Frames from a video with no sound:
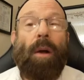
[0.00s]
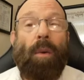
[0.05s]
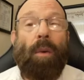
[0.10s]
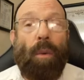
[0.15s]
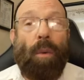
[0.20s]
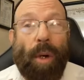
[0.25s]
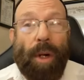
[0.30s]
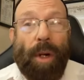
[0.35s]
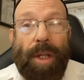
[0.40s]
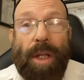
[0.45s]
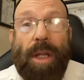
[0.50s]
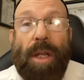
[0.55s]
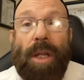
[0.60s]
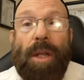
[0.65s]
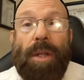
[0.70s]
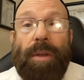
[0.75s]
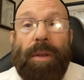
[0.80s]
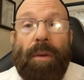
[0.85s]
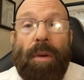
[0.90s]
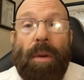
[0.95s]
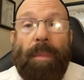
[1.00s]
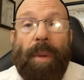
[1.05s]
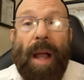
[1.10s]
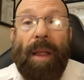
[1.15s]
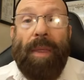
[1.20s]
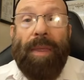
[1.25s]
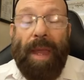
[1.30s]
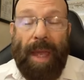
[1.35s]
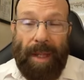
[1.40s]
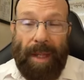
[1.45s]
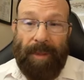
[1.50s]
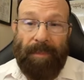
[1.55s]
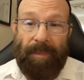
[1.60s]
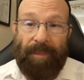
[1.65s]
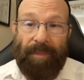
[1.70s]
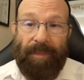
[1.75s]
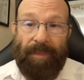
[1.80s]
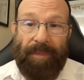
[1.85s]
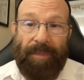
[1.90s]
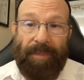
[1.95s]
What are you going to do about that?
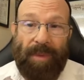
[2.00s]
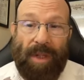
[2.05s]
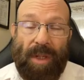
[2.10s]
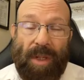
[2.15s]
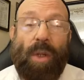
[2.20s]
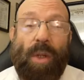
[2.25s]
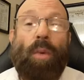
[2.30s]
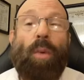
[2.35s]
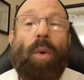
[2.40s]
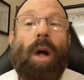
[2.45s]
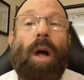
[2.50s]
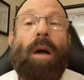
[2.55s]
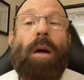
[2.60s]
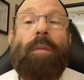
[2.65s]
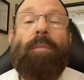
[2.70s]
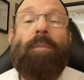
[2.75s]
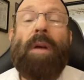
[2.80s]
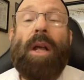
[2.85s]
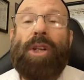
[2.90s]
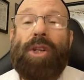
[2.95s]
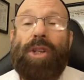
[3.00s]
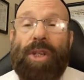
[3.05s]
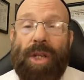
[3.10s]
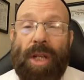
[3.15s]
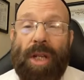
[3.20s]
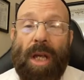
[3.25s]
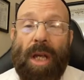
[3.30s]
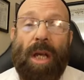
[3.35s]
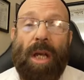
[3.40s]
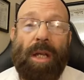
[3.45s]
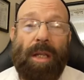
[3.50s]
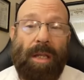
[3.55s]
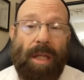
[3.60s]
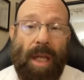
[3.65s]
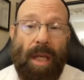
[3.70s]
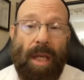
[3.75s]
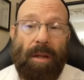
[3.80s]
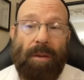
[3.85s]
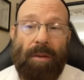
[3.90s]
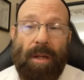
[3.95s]
You want Mashiach
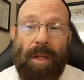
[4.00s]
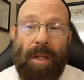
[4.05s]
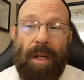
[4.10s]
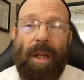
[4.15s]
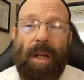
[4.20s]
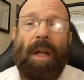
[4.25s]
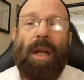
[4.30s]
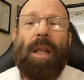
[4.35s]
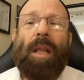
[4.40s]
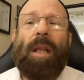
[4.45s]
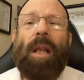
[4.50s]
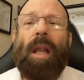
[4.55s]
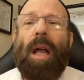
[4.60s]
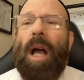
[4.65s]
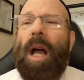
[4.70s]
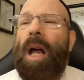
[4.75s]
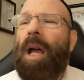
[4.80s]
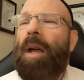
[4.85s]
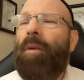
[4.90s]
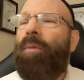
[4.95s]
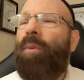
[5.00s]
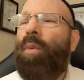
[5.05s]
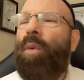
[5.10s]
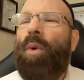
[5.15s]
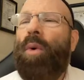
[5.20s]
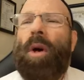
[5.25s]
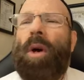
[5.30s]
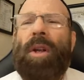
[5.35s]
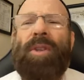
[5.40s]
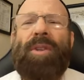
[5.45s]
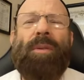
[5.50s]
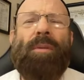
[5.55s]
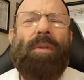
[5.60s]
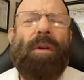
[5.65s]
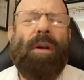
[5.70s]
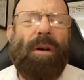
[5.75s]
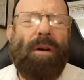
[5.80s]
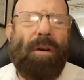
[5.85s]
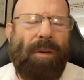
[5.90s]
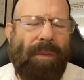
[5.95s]
now. I've warned you
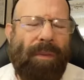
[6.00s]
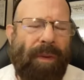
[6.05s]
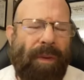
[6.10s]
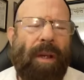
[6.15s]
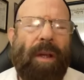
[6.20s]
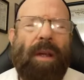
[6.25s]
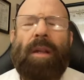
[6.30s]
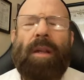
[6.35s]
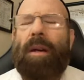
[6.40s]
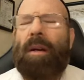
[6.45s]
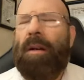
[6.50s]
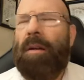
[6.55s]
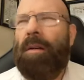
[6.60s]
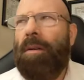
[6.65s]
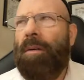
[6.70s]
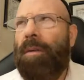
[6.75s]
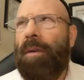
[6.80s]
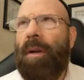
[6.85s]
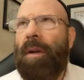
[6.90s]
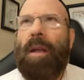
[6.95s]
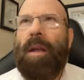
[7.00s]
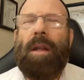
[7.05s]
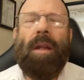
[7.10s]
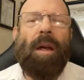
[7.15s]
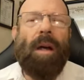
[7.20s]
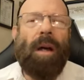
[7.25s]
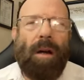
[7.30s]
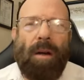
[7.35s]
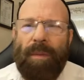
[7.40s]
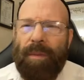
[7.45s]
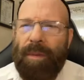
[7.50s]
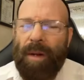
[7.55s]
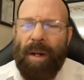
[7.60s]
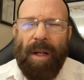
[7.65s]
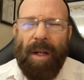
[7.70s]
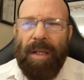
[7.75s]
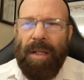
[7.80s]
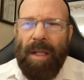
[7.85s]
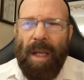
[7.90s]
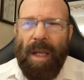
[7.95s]
over and over and over
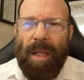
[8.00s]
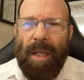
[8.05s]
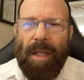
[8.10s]
again.